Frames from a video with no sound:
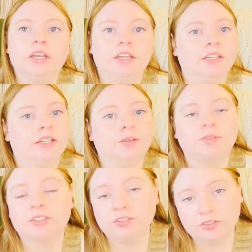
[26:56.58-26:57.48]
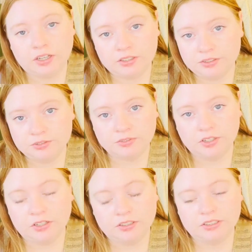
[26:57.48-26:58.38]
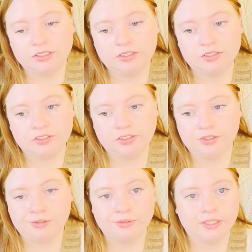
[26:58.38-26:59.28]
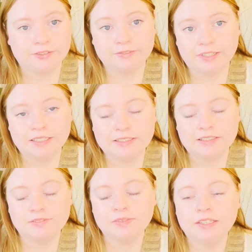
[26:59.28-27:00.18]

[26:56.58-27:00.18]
And I'm just gonna use hot glue for all of this, so nothing fancy.